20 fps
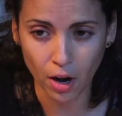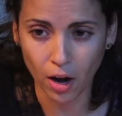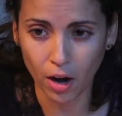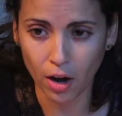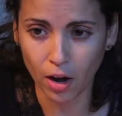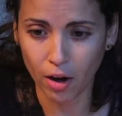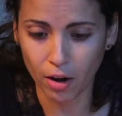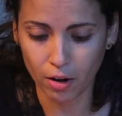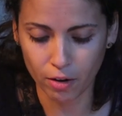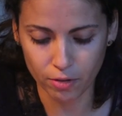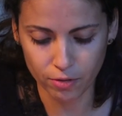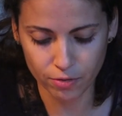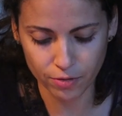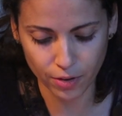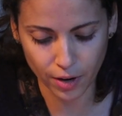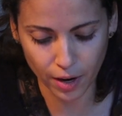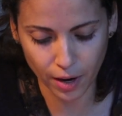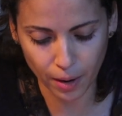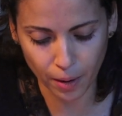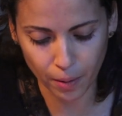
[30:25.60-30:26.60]
of
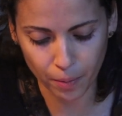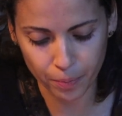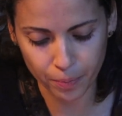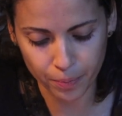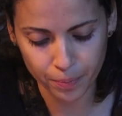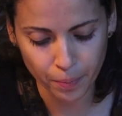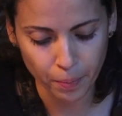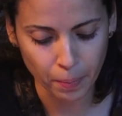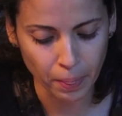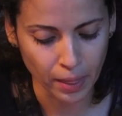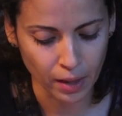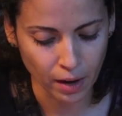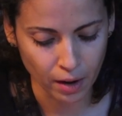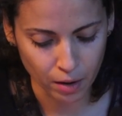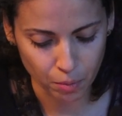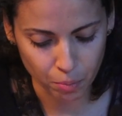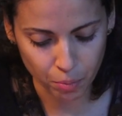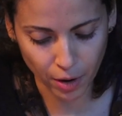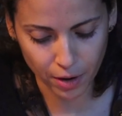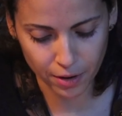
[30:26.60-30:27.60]

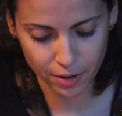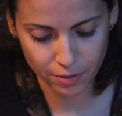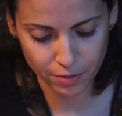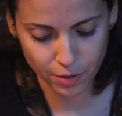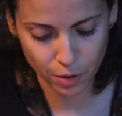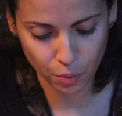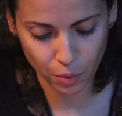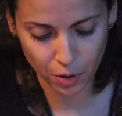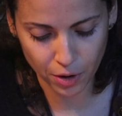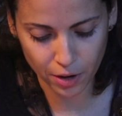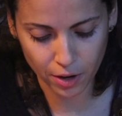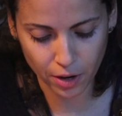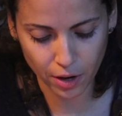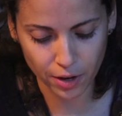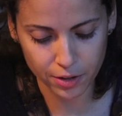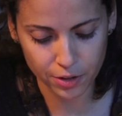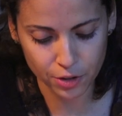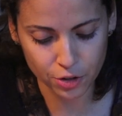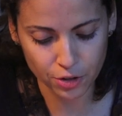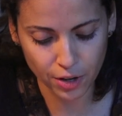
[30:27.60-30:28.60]
part of the work
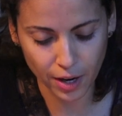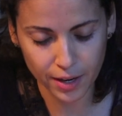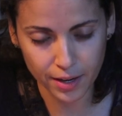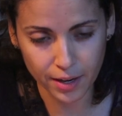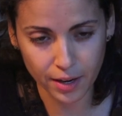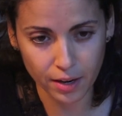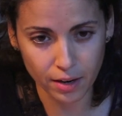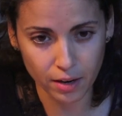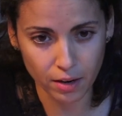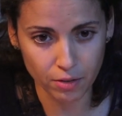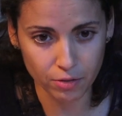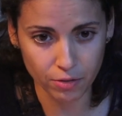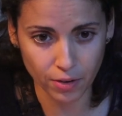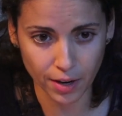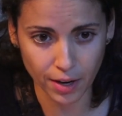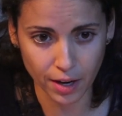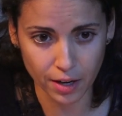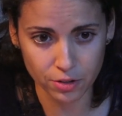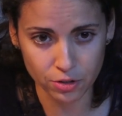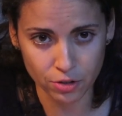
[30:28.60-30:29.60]
on tracking
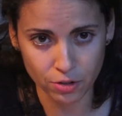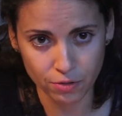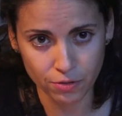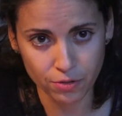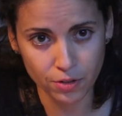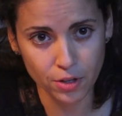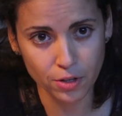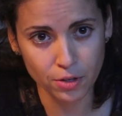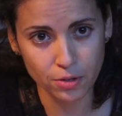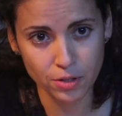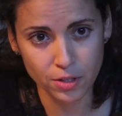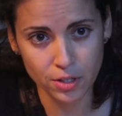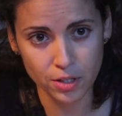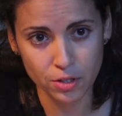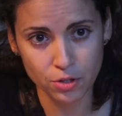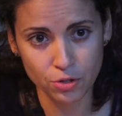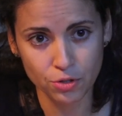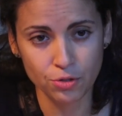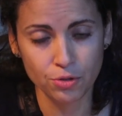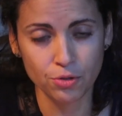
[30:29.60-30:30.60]
financial flows
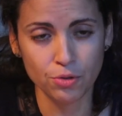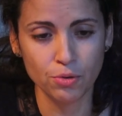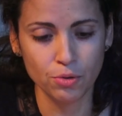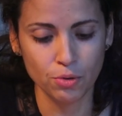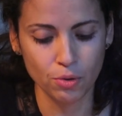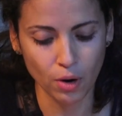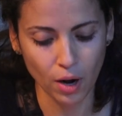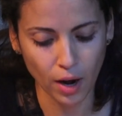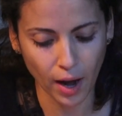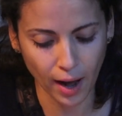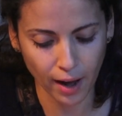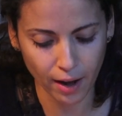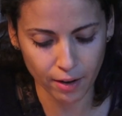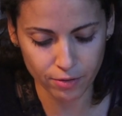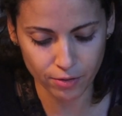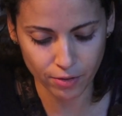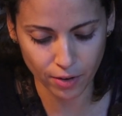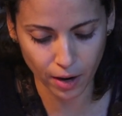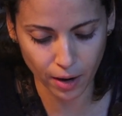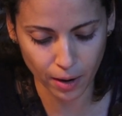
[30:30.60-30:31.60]
is to
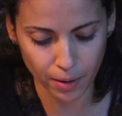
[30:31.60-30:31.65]
have